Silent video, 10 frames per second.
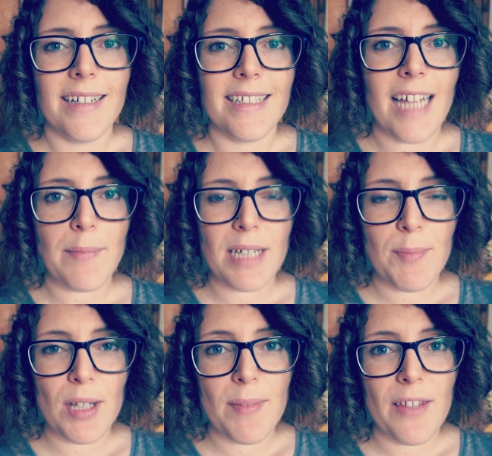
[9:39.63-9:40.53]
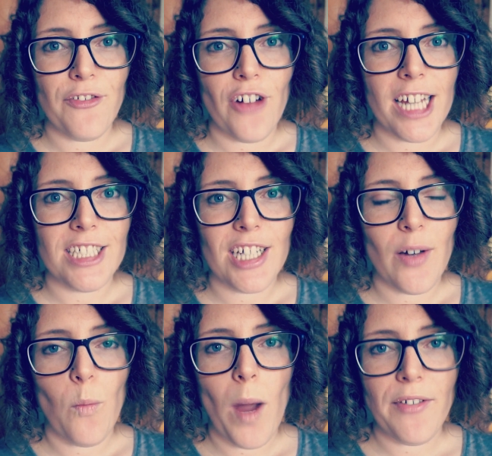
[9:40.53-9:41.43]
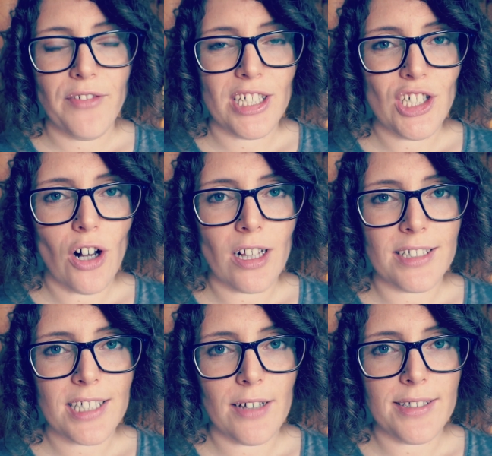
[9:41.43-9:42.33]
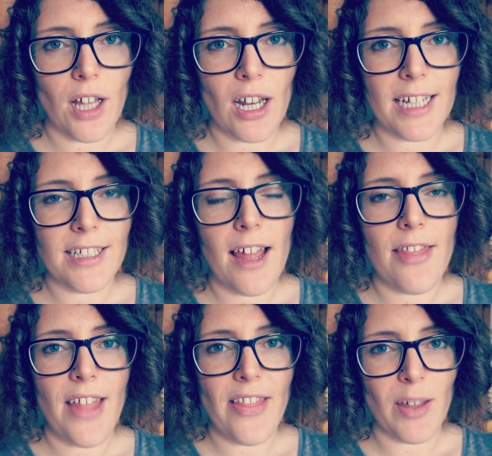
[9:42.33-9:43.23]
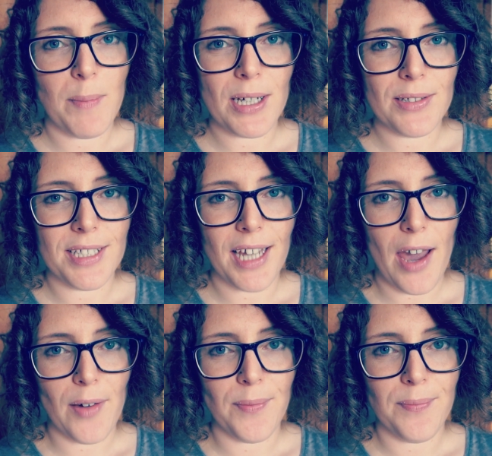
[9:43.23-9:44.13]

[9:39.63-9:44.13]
Now I'm gonna put them in the fridge, wait for the chocolate to go solid, then they'll be good to go.